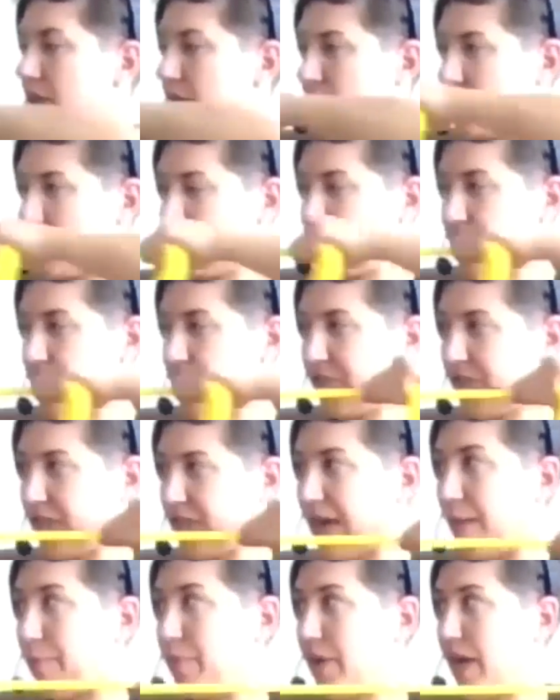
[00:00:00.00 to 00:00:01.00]
Sniffing
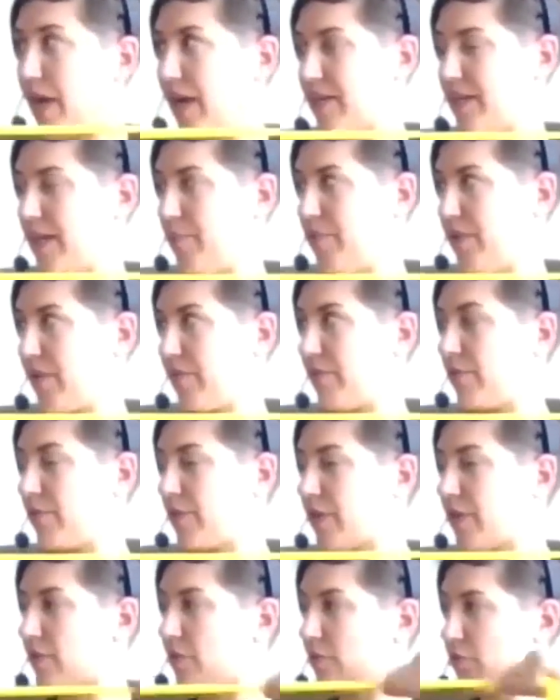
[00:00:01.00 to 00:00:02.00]
that band, keeping it
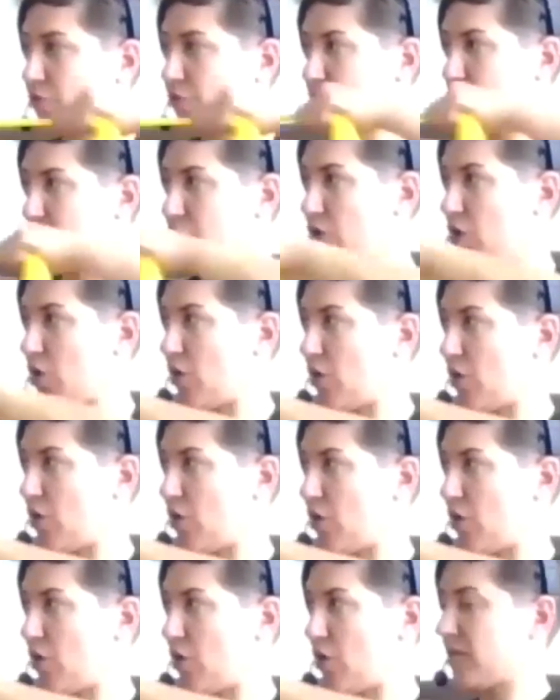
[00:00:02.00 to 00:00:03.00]
really close to your
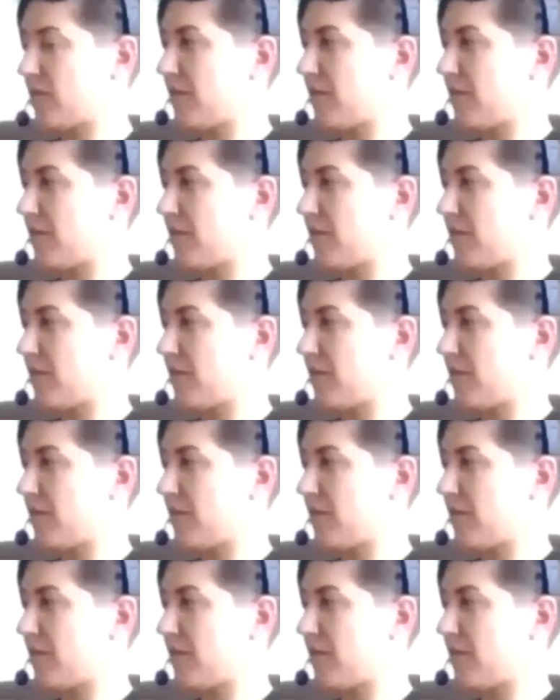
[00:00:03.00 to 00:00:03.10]
nose.